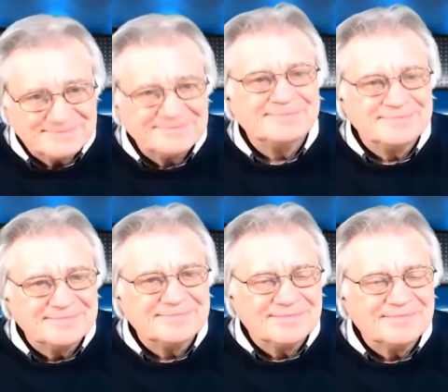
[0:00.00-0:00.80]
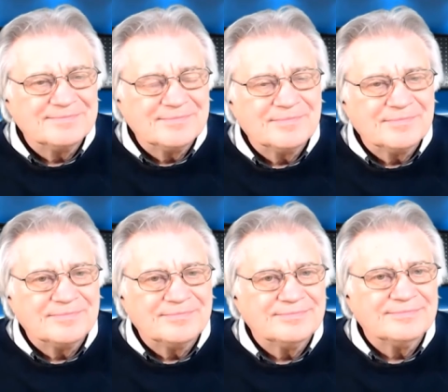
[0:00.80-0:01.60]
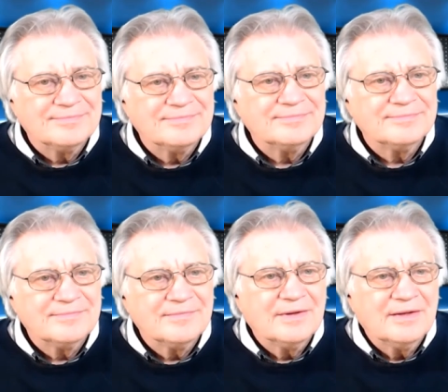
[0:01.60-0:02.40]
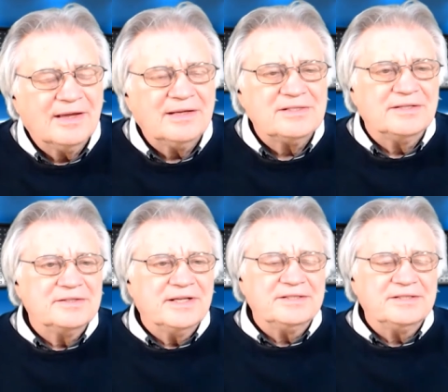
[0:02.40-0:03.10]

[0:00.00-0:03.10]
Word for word: So you can go all the way, absolutely. Excellent,